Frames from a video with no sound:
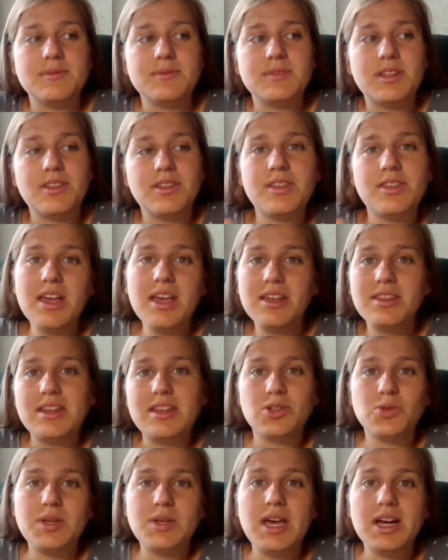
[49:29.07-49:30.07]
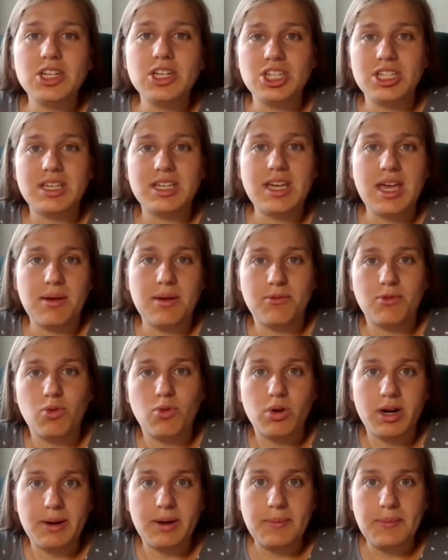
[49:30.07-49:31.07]
the thing that we actually came
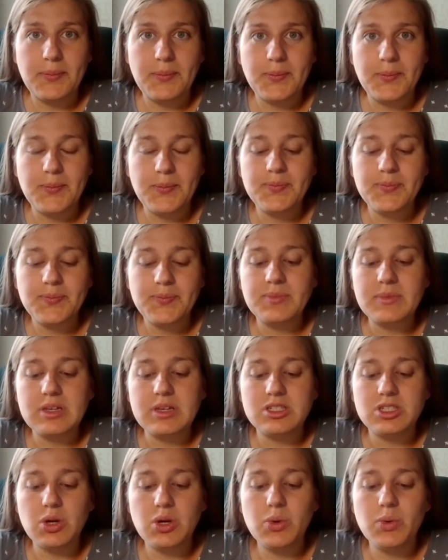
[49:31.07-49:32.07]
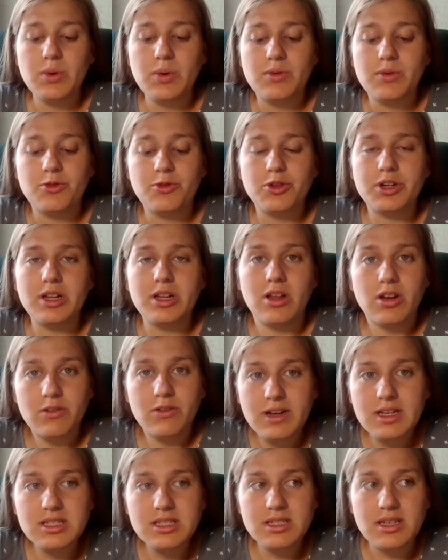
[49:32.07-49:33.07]
for. So for a lot of
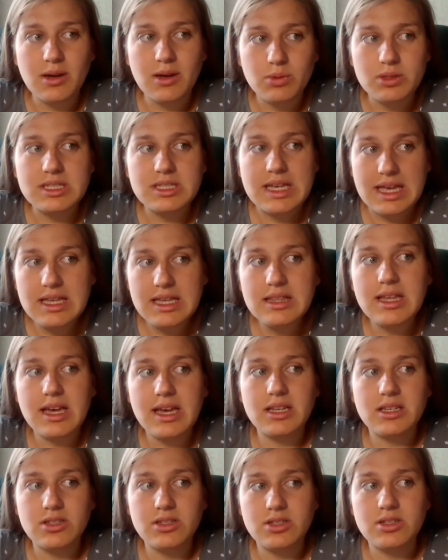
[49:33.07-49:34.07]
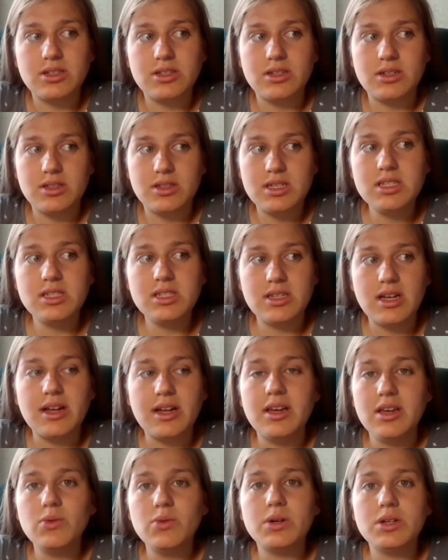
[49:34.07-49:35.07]
us, I would say that this
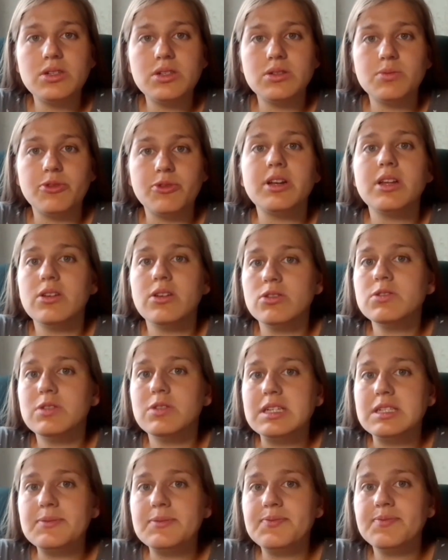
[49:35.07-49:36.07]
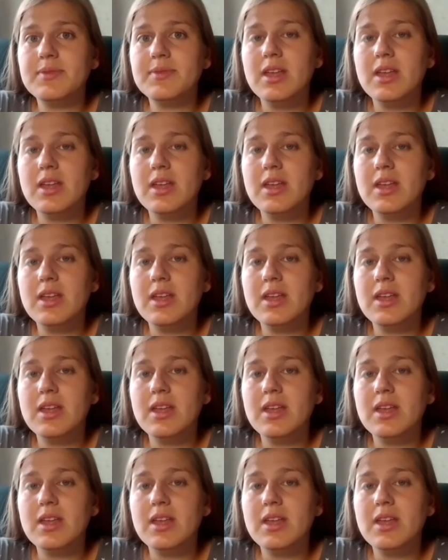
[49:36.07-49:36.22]
studying was pretty useless.